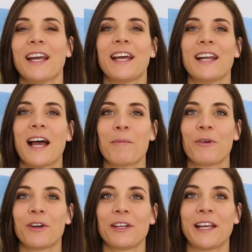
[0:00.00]
and I'm
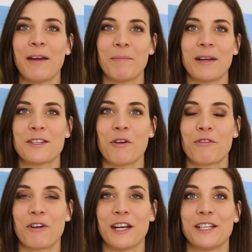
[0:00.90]
gonna get
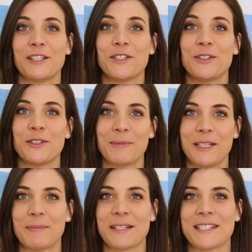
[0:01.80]
myself ready to do
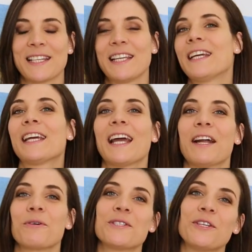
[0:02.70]
speed puzzling, and
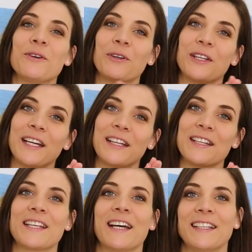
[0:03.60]
I'll see you on the other
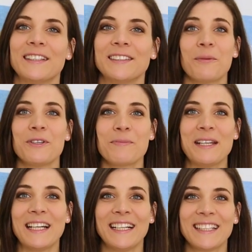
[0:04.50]
side. Wish me
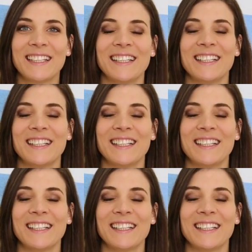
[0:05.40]
luck.